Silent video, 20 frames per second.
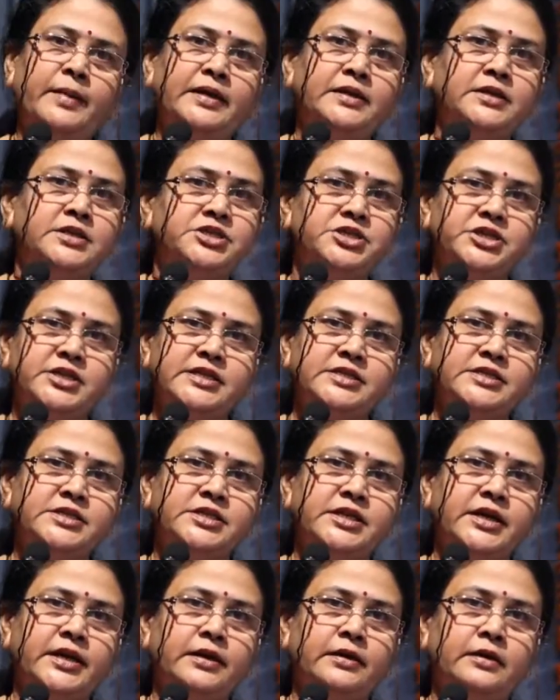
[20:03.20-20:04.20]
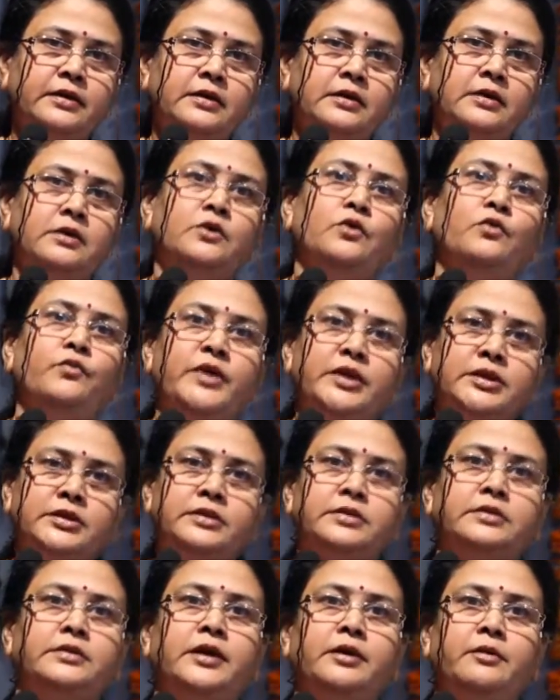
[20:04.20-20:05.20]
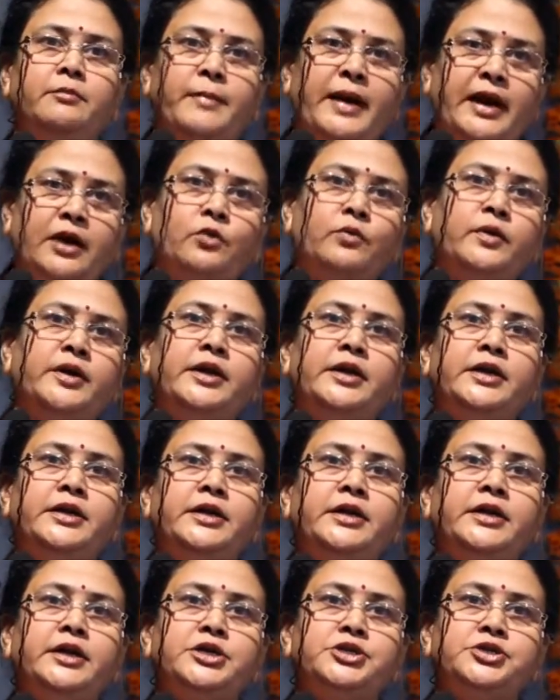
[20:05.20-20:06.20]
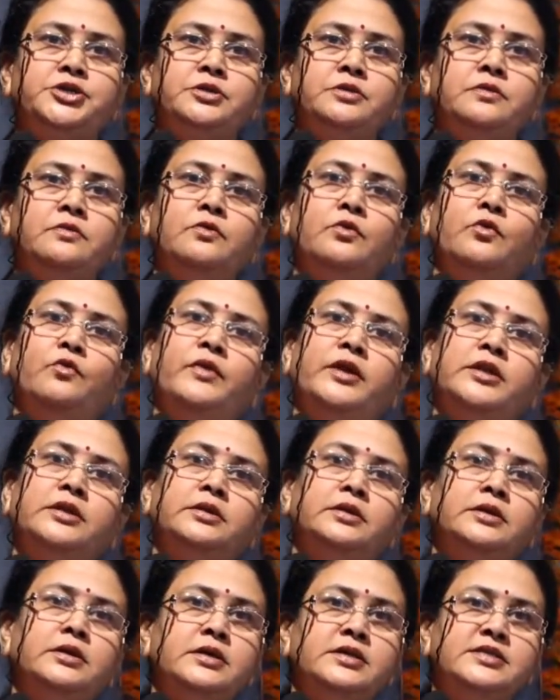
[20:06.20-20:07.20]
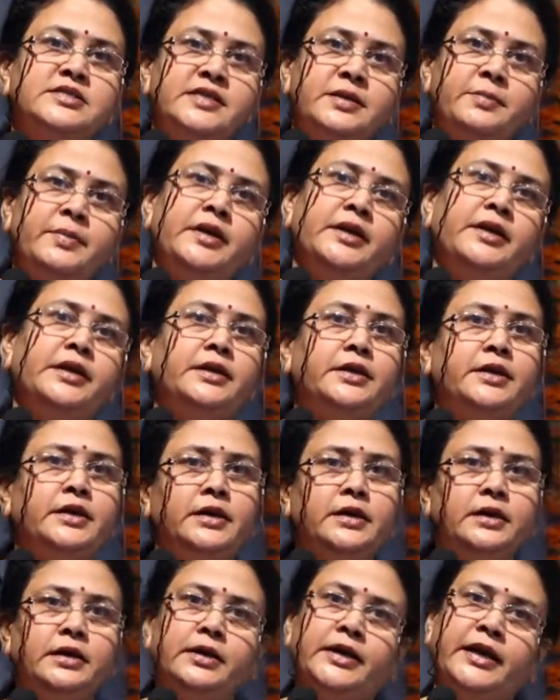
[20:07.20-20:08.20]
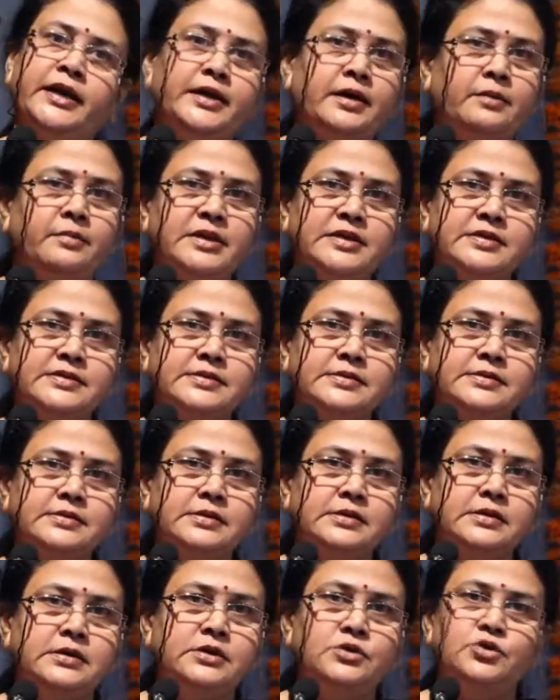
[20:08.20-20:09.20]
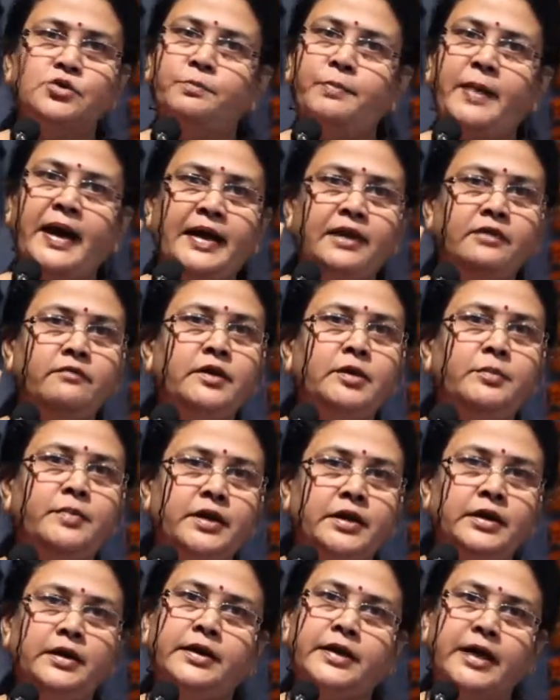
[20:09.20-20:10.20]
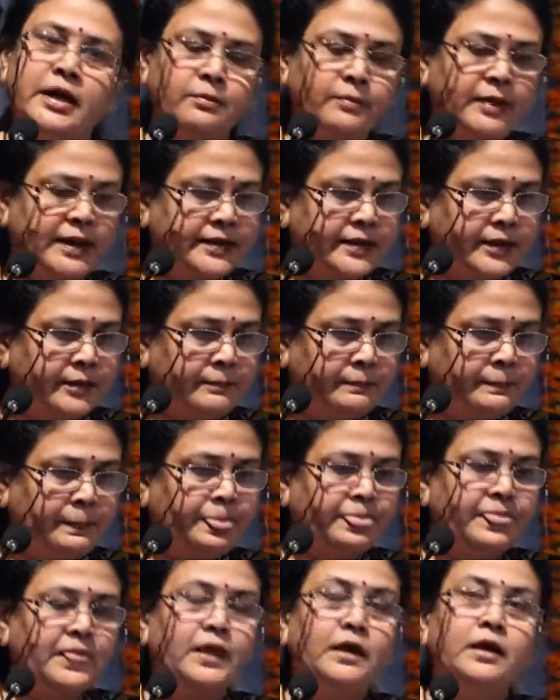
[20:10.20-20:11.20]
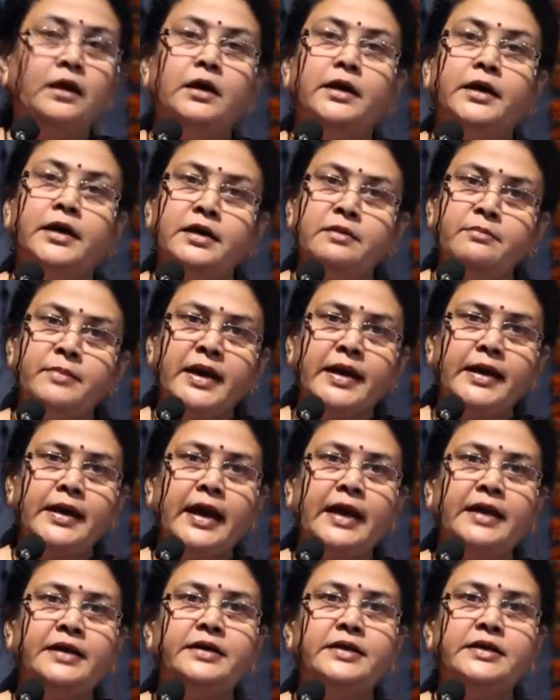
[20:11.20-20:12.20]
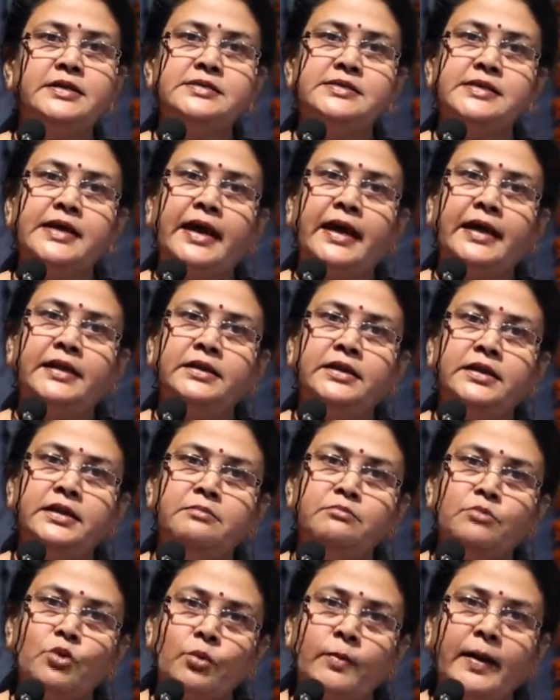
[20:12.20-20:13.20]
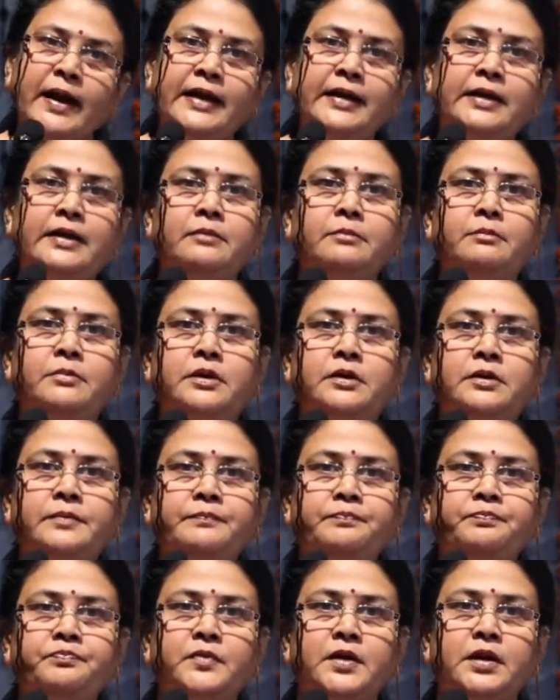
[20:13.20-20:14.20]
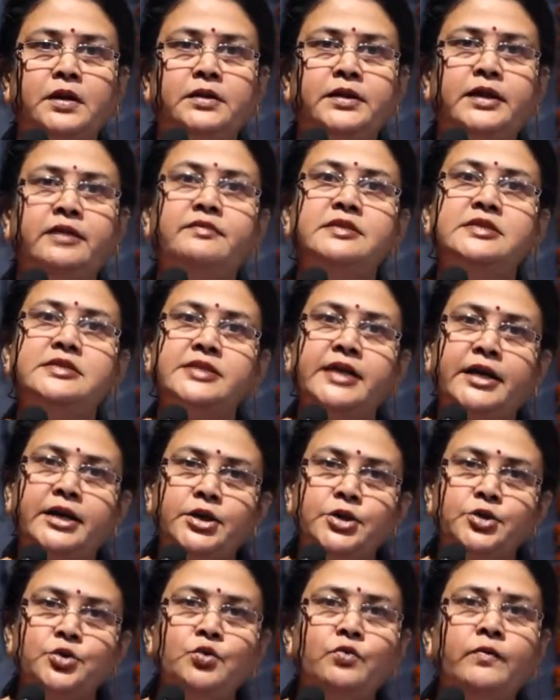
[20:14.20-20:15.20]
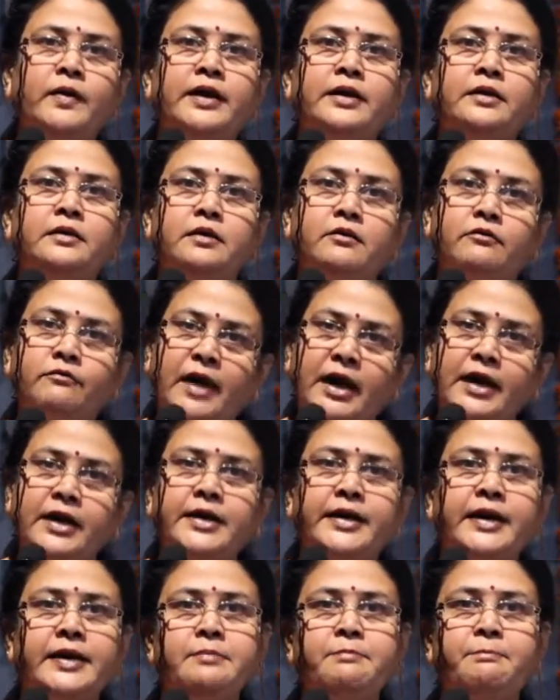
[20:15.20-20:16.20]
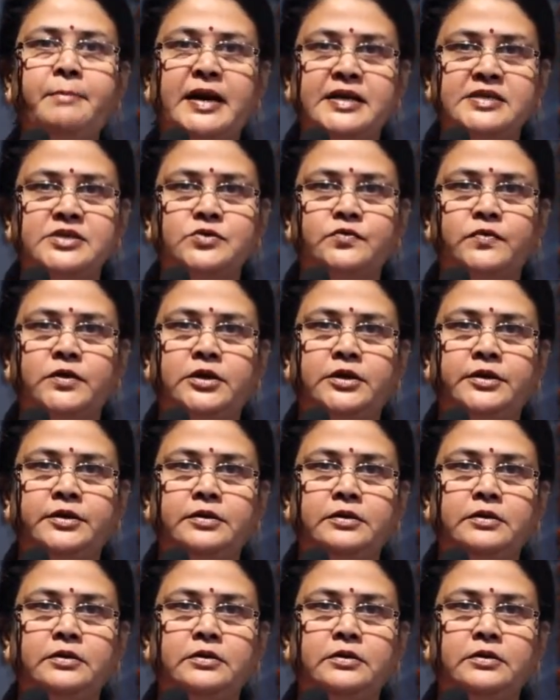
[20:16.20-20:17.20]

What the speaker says: by the GSTN with backward integration with CBDT database. So PAN will be done by them. Email address and the mobile number, they will send you one-time password